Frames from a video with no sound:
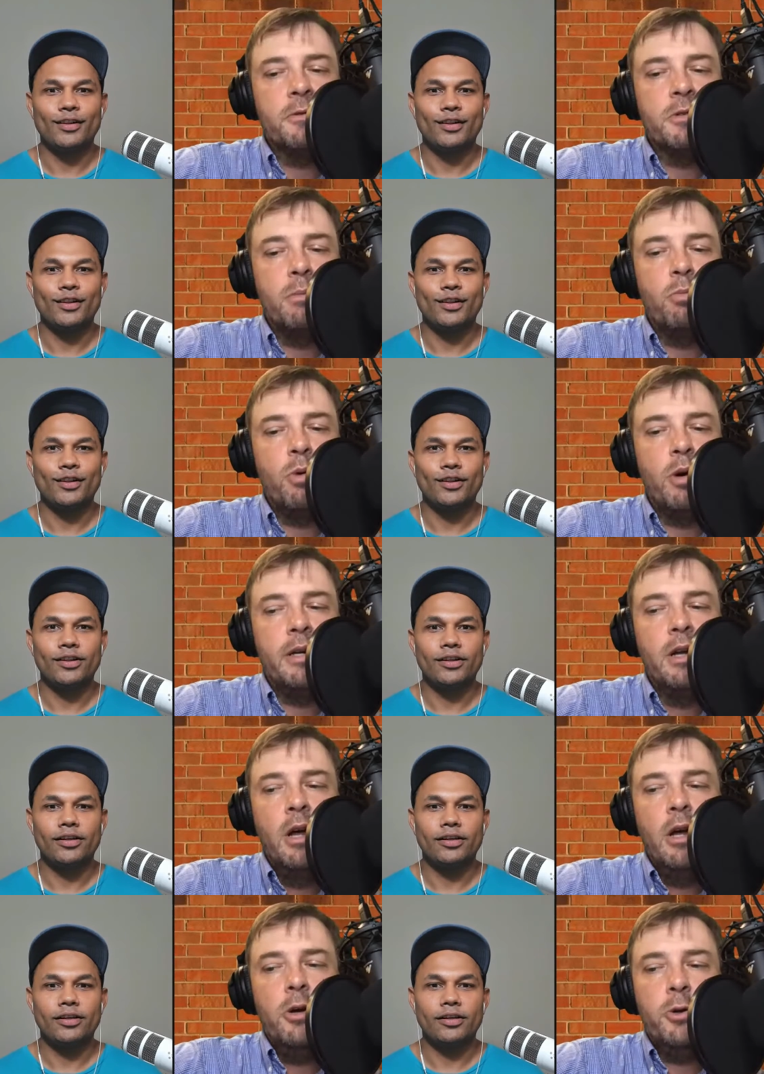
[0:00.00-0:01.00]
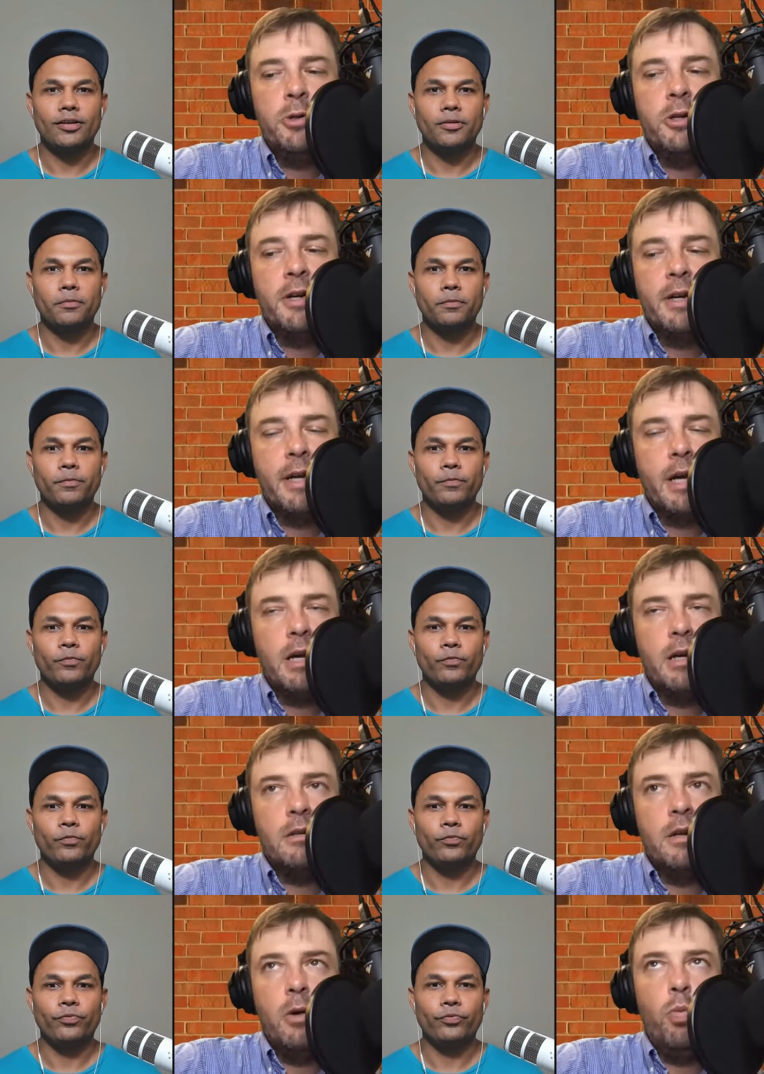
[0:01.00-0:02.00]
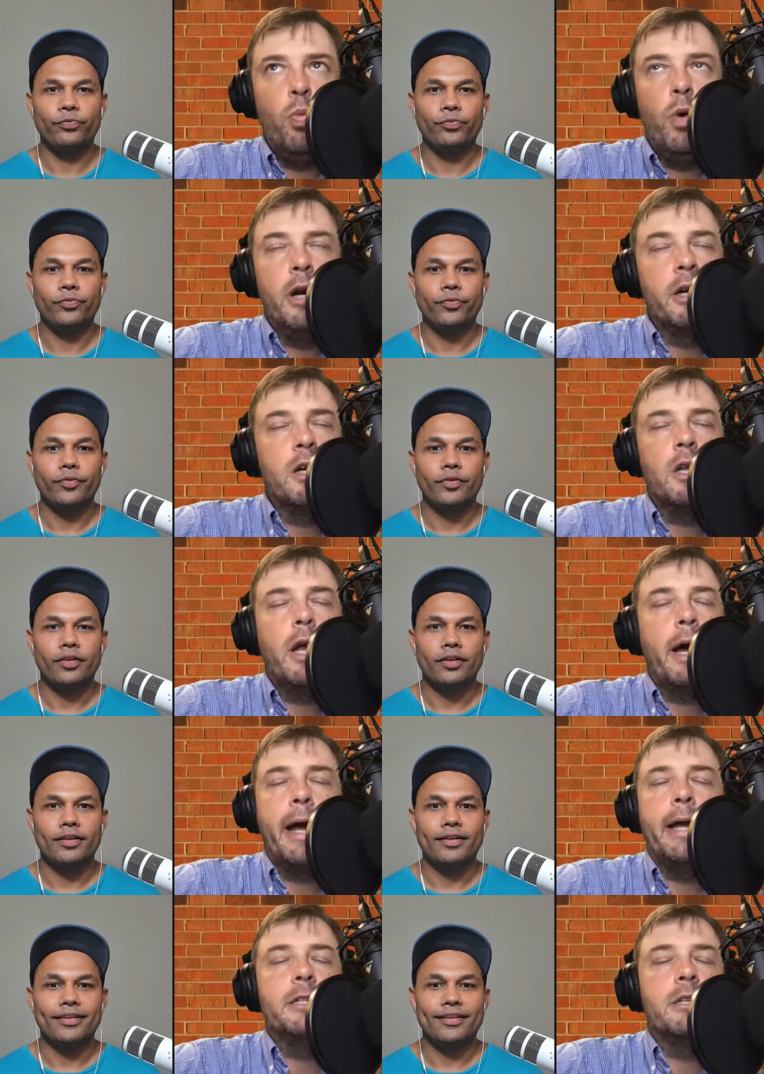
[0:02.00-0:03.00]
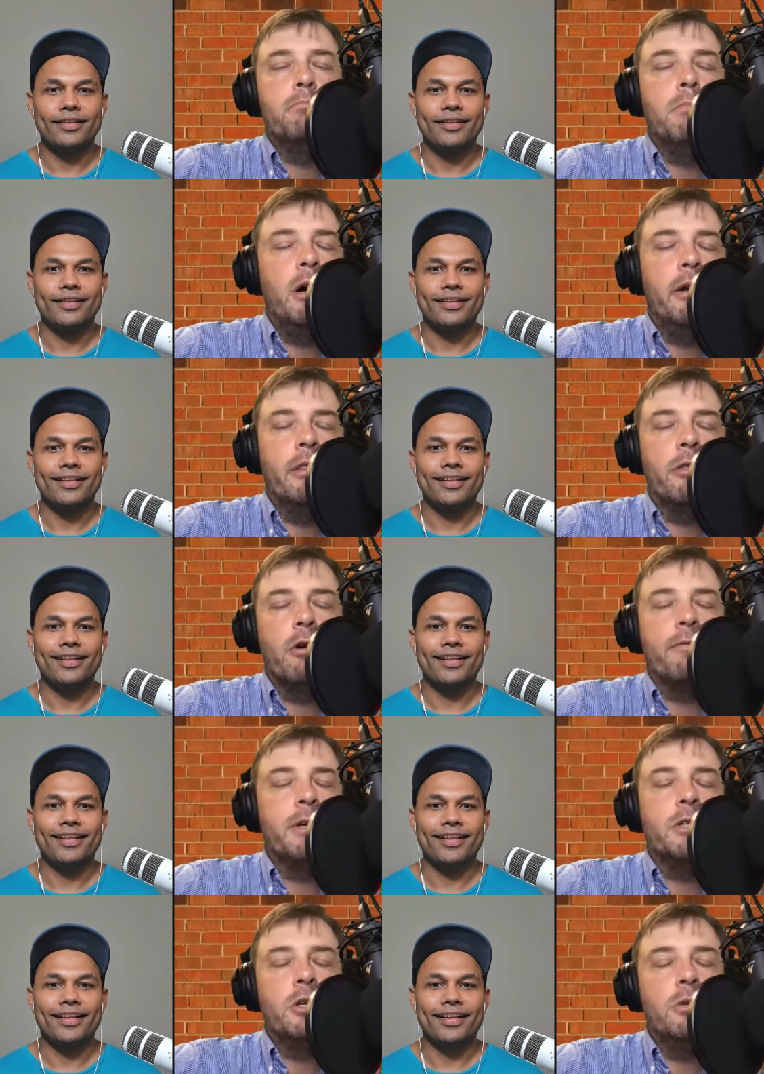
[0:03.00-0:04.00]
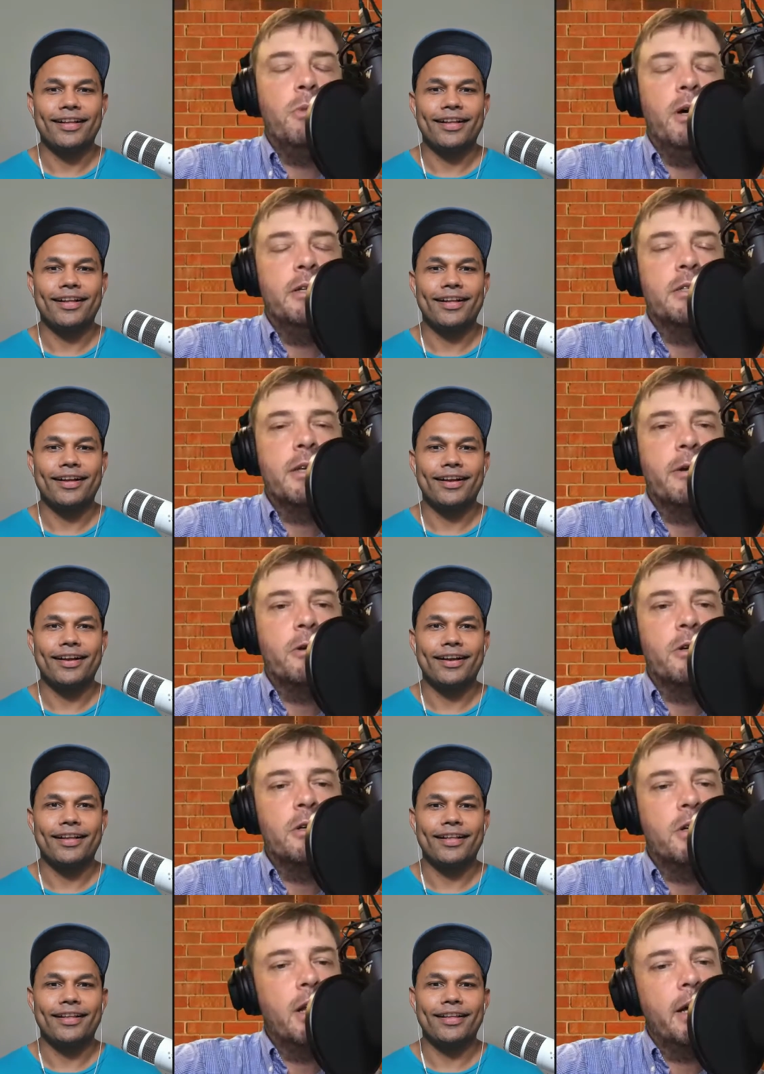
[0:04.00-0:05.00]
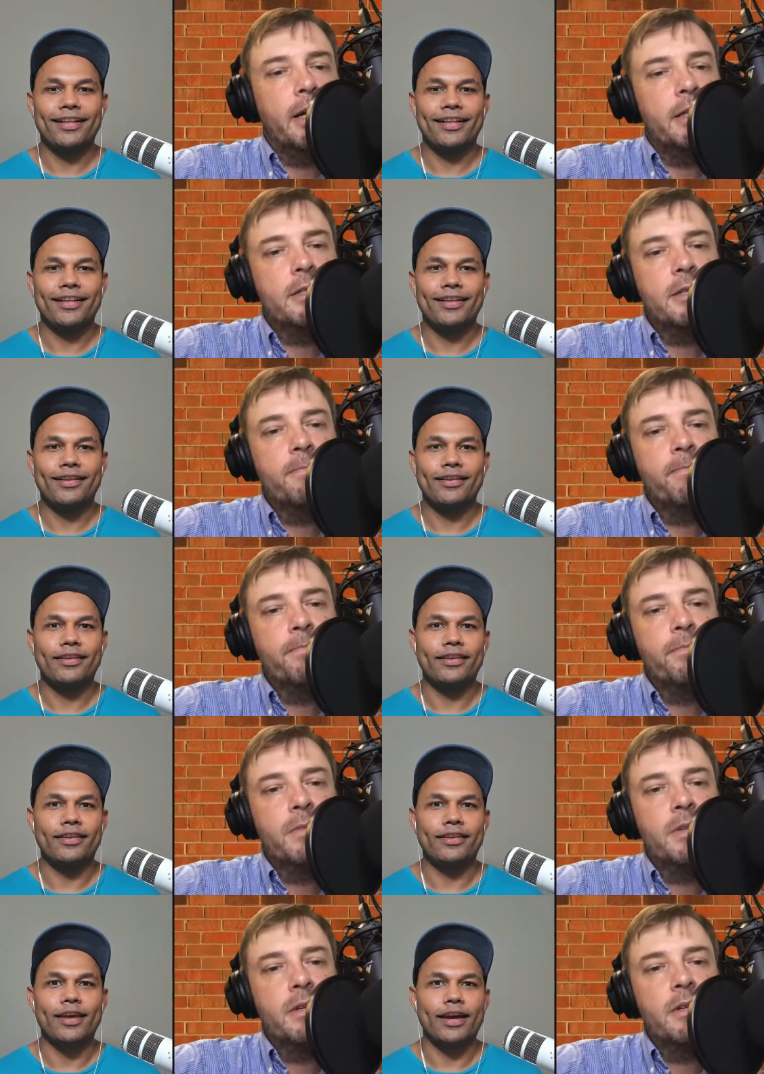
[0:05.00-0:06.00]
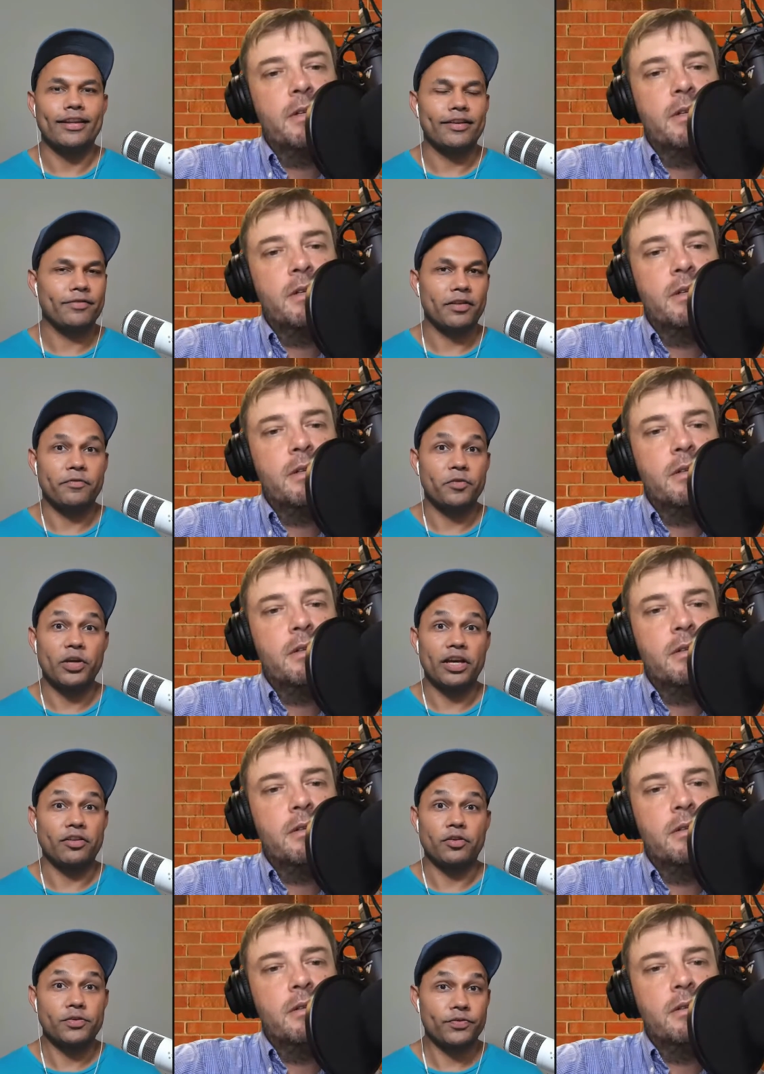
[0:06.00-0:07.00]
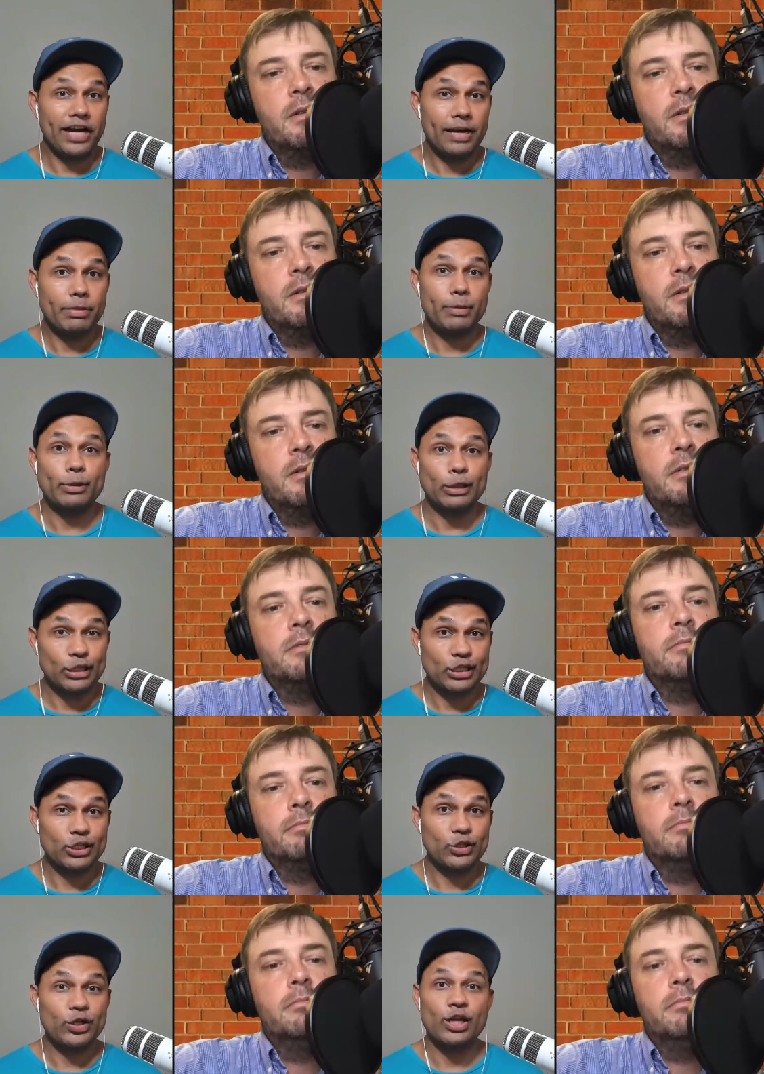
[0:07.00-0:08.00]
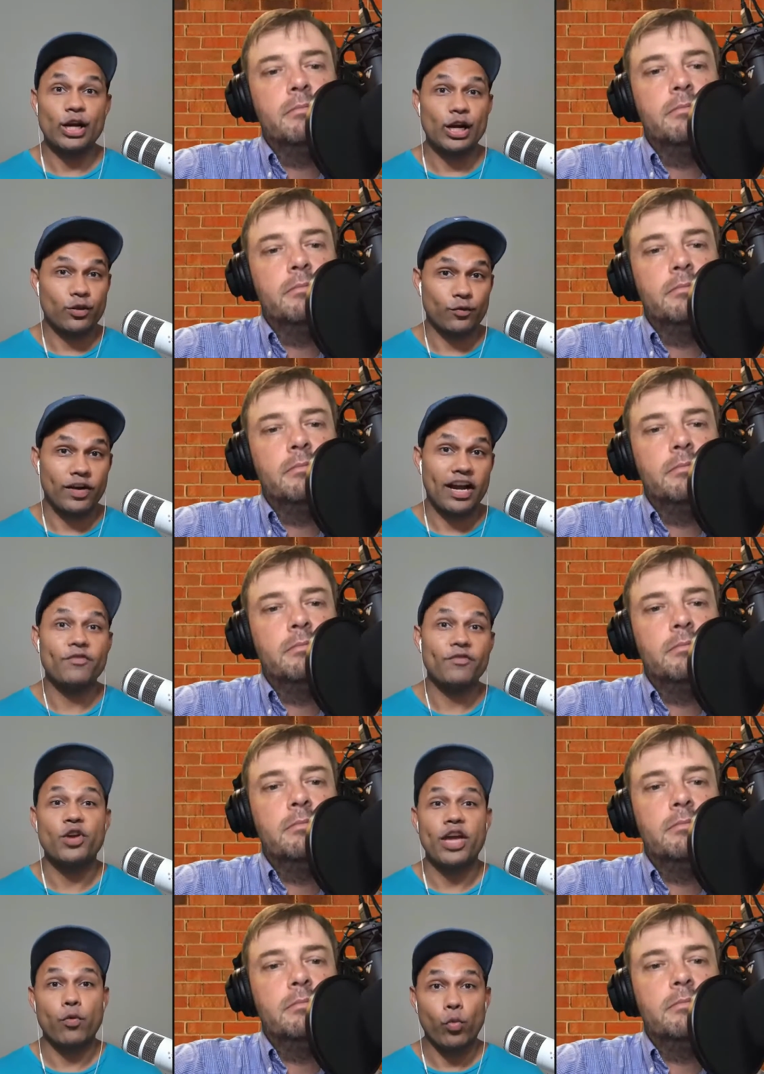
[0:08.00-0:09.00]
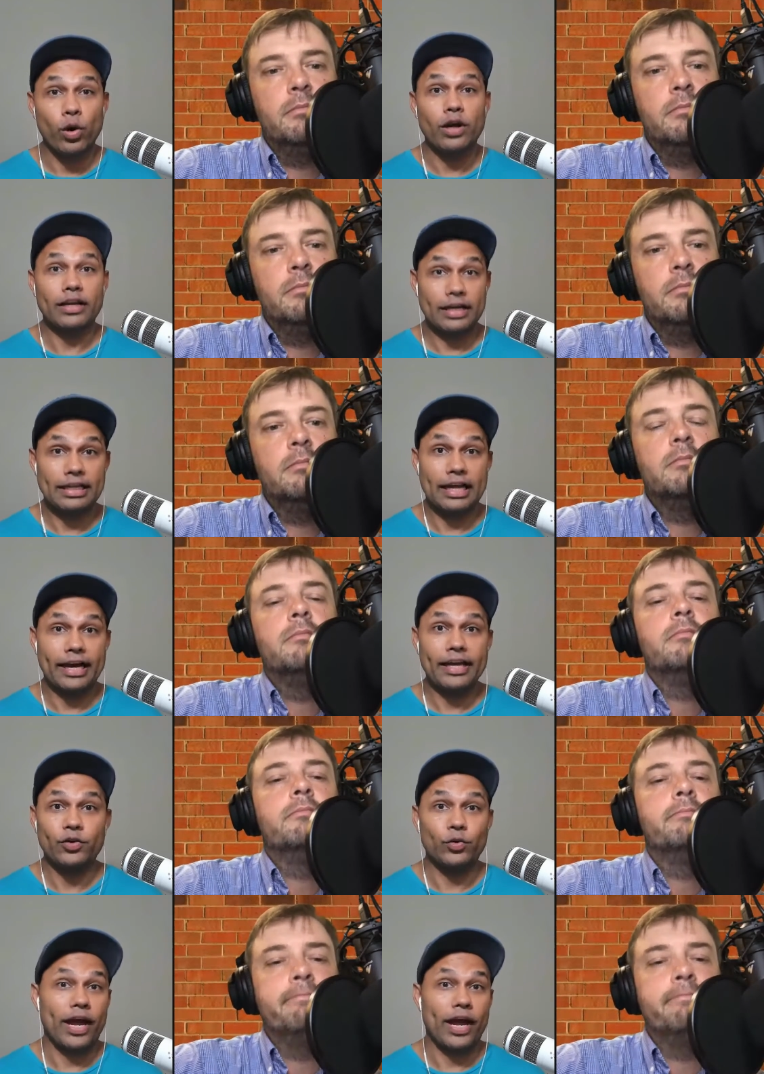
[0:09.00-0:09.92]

Speaker 1: someone who's looking to get, you know, one client a month or every two months that are good clients.
Speaker 2: Yeah, definitely. If you get those five people to listen to you, and out of the five, you get one client who